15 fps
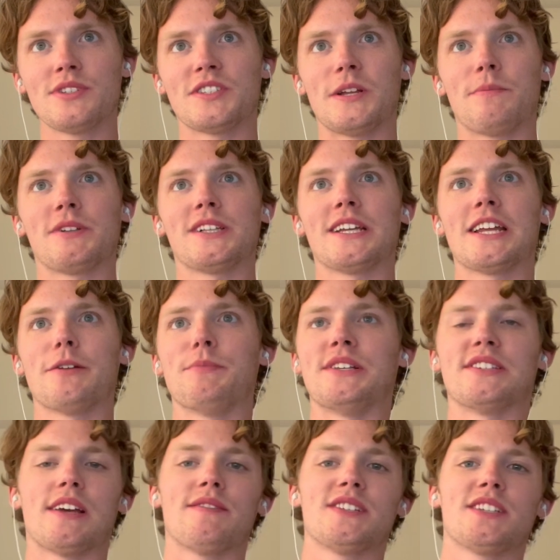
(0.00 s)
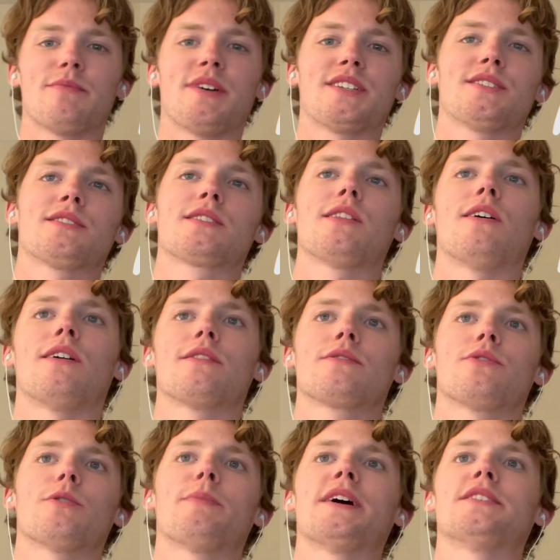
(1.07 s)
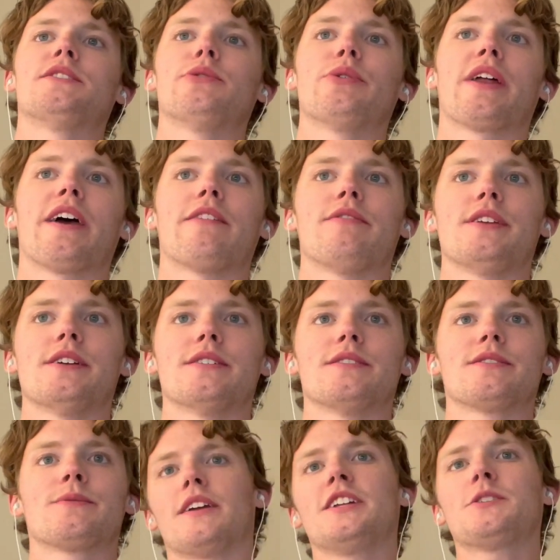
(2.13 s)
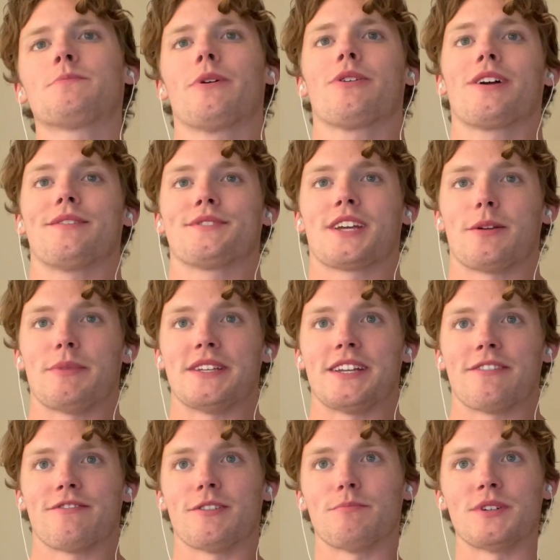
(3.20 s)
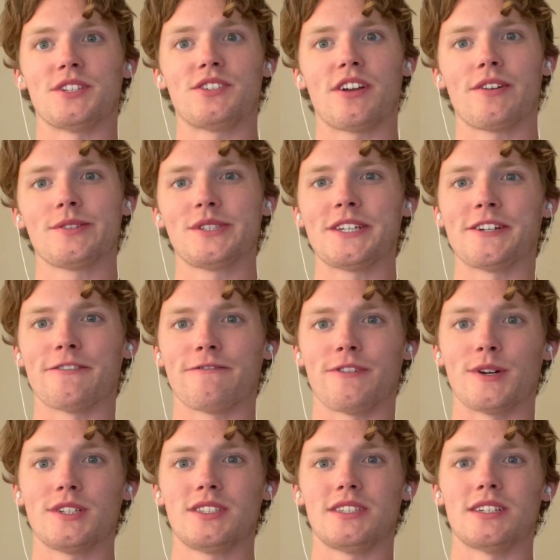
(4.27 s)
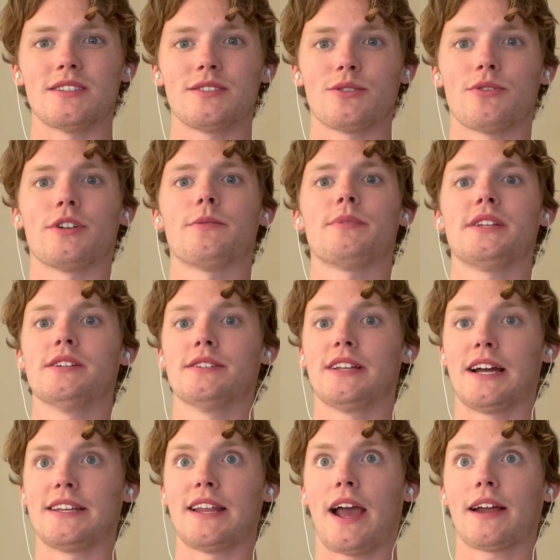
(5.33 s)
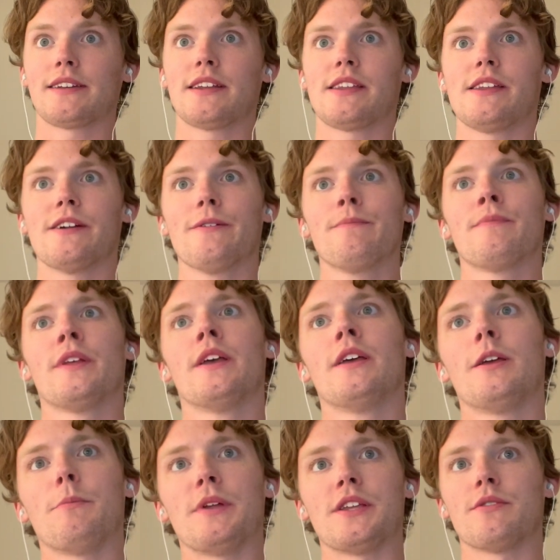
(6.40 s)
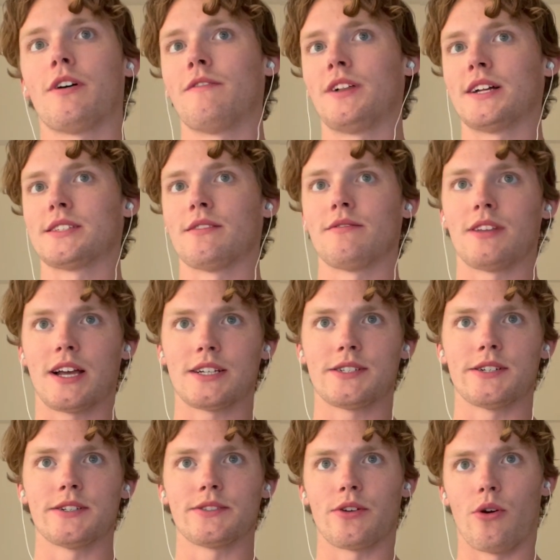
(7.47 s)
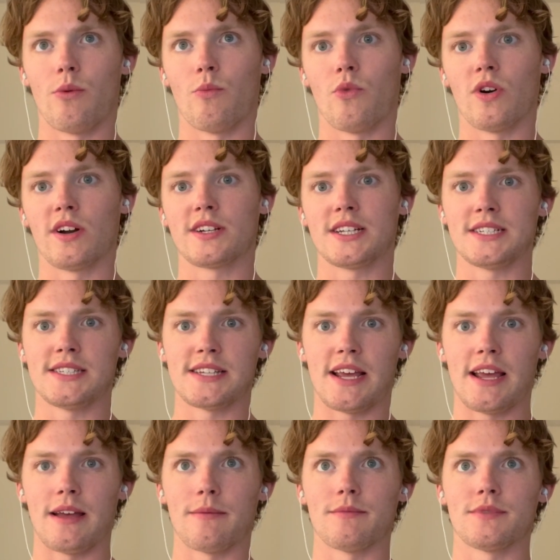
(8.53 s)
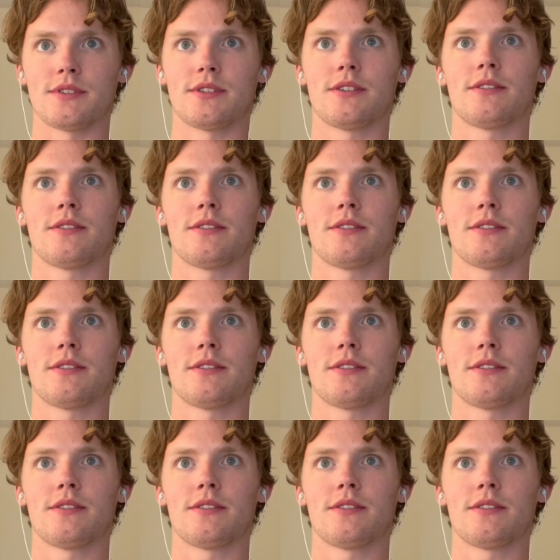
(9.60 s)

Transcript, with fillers: is typically gonna be seven semesters long or about two and a half years. Each program is gonna be different, but generally your first year is going to be your didactic year, meaning you'll have lots of lectures, homework, exams.